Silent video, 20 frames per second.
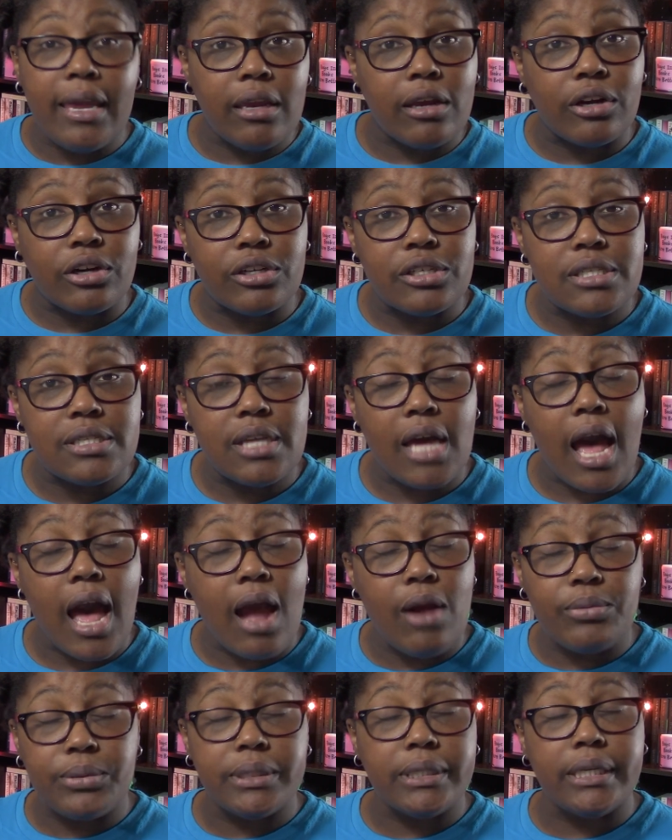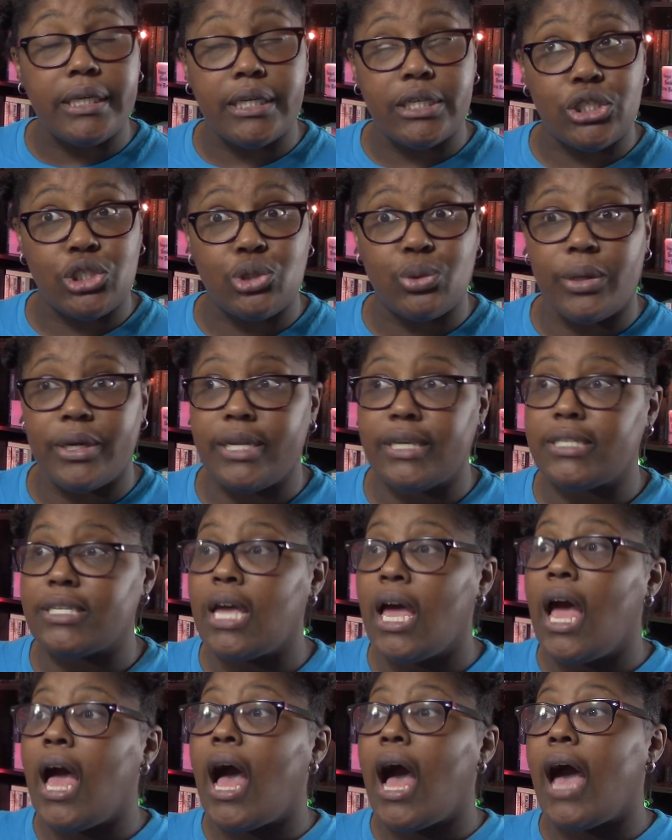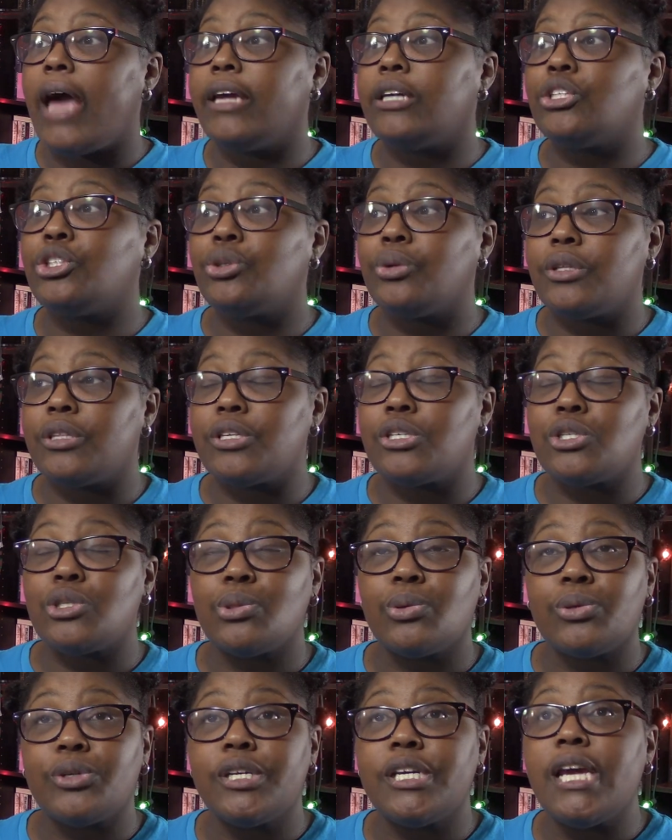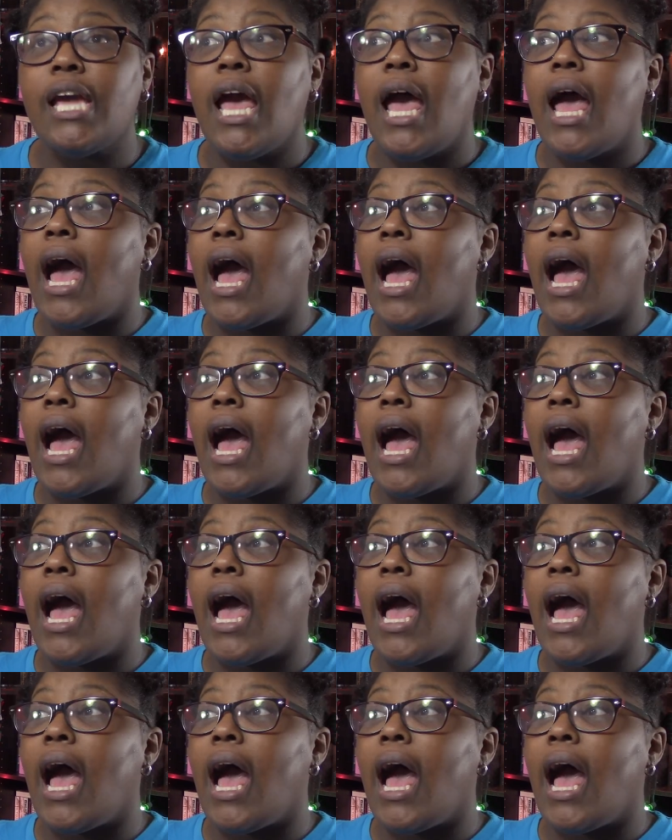ears. I really enjoyed it. I enjoyed the story.